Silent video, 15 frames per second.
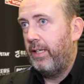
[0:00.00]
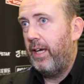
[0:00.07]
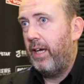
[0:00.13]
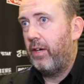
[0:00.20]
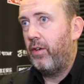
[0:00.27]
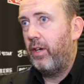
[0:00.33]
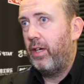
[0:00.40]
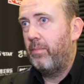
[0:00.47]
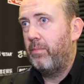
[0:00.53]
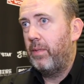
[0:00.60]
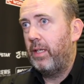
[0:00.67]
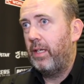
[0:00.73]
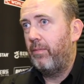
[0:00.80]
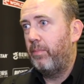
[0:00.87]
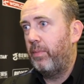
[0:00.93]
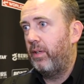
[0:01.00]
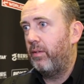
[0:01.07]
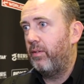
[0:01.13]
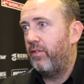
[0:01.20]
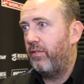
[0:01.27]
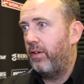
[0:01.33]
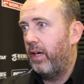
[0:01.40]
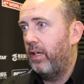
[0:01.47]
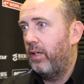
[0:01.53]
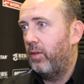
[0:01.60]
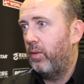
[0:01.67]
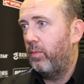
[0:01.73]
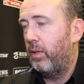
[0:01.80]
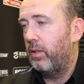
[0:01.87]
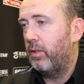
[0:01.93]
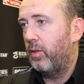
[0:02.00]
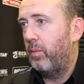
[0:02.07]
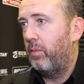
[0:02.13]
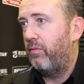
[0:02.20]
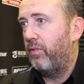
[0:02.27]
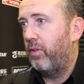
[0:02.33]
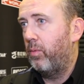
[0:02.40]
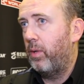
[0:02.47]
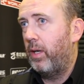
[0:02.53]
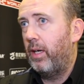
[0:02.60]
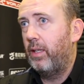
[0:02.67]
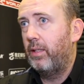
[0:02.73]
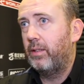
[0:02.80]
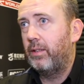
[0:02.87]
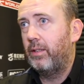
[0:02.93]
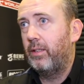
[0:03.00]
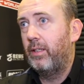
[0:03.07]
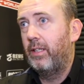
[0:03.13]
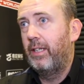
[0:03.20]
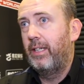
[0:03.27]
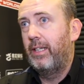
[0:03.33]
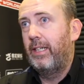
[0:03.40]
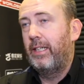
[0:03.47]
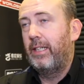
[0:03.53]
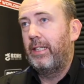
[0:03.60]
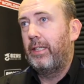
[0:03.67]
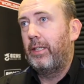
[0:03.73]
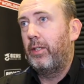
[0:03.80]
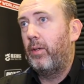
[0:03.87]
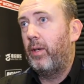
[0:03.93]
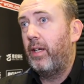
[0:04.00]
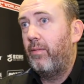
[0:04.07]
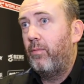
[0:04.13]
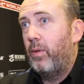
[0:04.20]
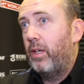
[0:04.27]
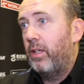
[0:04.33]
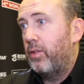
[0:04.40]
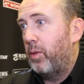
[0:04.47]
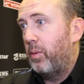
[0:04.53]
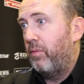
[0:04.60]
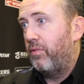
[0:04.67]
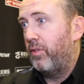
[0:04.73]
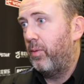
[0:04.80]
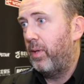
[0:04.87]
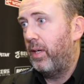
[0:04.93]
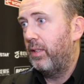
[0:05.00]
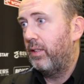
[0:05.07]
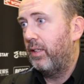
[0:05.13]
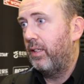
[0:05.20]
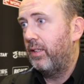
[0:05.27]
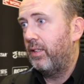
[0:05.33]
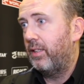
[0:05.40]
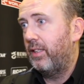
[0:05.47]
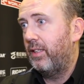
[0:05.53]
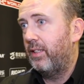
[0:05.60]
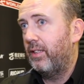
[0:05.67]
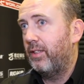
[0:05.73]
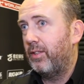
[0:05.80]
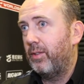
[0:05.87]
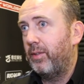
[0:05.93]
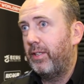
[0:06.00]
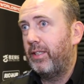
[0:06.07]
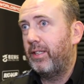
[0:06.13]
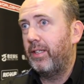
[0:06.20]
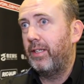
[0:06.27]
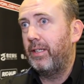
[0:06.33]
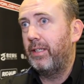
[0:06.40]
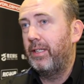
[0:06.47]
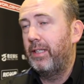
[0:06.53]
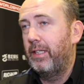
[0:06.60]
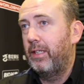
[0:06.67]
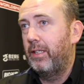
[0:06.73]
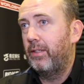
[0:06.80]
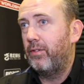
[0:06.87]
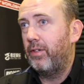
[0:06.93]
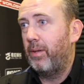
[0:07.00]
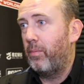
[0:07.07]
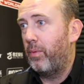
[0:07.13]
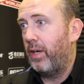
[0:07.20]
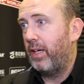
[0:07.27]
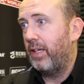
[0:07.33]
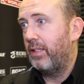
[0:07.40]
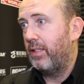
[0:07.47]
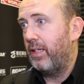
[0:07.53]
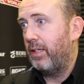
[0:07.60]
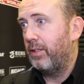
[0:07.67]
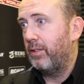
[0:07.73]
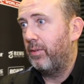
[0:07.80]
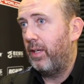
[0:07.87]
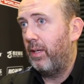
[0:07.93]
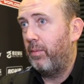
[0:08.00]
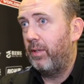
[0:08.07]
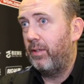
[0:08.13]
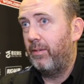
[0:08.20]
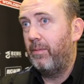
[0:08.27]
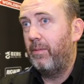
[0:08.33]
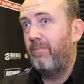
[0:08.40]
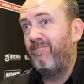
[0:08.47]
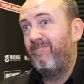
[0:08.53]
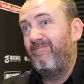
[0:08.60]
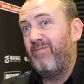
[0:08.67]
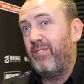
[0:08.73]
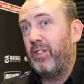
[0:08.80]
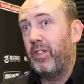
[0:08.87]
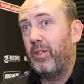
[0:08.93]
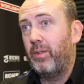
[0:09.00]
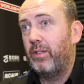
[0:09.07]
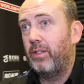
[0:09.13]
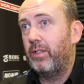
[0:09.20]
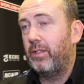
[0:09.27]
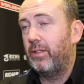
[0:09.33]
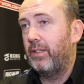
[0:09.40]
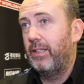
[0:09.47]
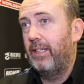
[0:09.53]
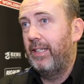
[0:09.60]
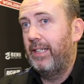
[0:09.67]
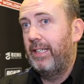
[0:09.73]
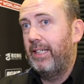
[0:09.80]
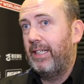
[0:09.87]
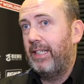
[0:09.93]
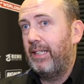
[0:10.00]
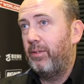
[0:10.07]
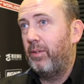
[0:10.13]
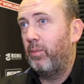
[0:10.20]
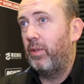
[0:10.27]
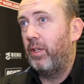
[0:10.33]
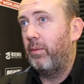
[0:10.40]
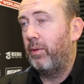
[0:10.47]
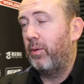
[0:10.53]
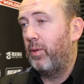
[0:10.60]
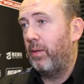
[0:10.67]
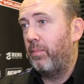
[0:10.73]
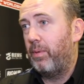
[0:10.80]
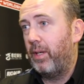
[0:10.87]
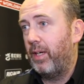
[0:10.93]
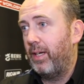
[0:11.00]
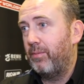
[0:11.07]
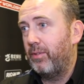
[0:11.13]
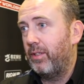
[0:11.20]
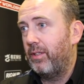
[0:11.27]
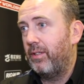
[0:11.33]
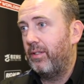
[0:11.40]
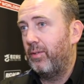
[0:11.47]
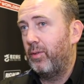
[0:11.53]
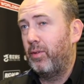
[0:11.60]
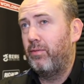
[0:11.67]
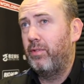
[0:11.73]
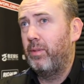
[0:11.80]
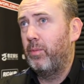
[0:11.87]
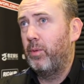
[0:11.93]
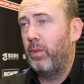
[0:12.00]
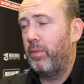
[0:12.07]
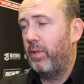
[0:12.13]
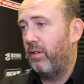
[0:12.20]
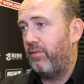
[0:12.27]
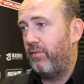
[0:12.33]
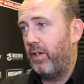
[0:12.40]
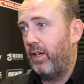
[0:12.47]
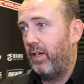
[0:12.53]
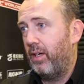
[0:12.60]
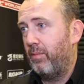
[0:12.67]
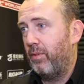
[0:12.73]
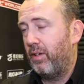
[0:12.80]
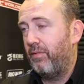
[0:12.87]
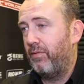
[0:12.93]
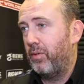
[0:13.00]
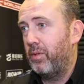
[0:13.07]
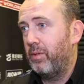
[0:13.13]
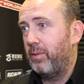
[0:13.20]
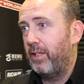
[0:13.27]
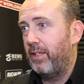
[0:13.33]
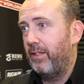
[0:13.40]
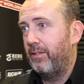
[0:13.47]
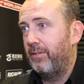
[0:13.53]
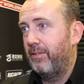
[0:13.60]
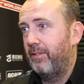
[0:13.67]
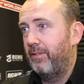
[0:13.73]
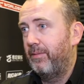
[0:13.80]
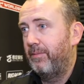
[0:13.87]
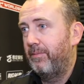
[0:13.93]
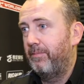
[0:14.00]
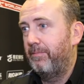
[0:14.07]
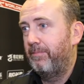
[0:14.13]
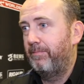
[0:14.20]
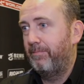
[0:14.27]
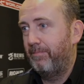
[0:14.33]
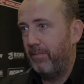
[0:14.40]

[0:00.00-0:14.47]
Yeah, Graham, I haven't been to a final or won a tournament for a while, so, you know, I haven't won a tournament for a while, so this season, so he's going to try and break his duck as well, but I know I just I'm not worried about who I play. I'm just over the moon to be in the final. I'm looking forward to it. Best of luck,